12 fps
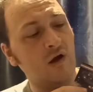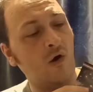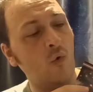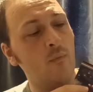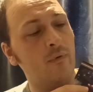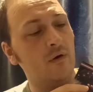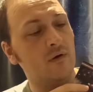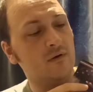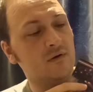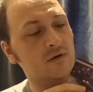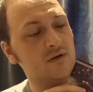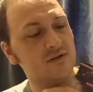the whole book
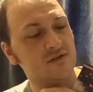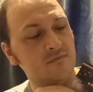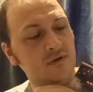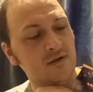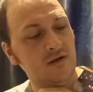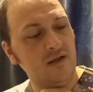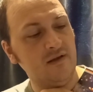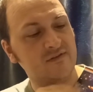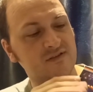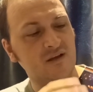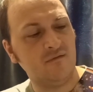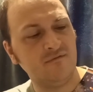because I'm going to leave
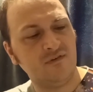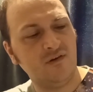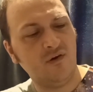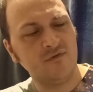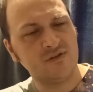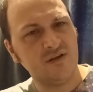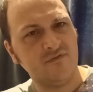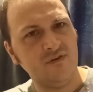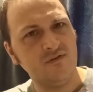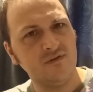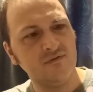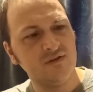some for obviously if
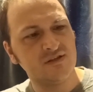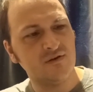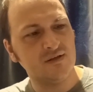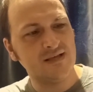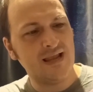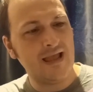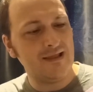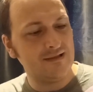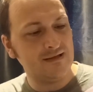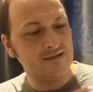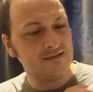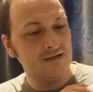you do decide to get
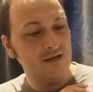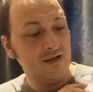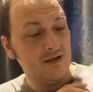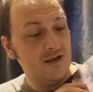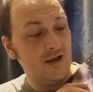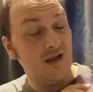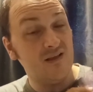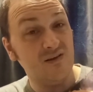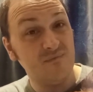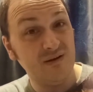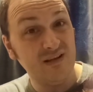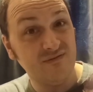this, and
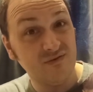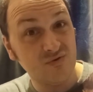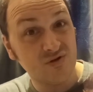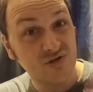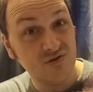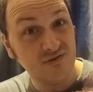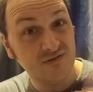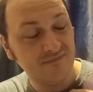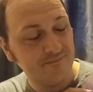I believe you should.